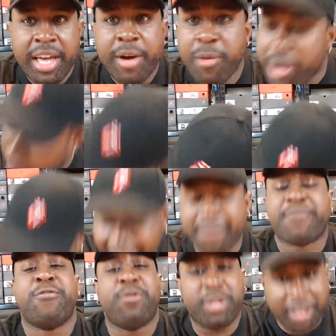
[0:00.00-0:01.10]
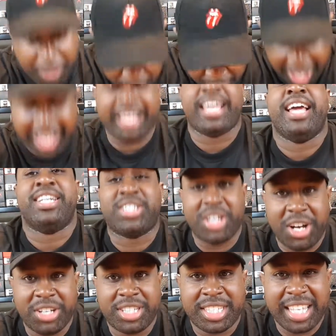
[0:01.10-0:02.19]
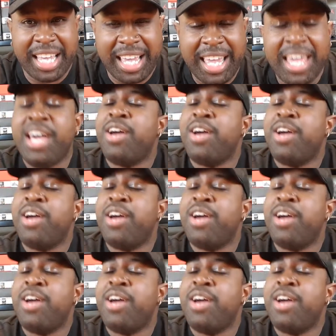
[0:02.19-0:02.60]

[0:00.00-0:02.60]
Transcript: We back in full effect, as y'all see.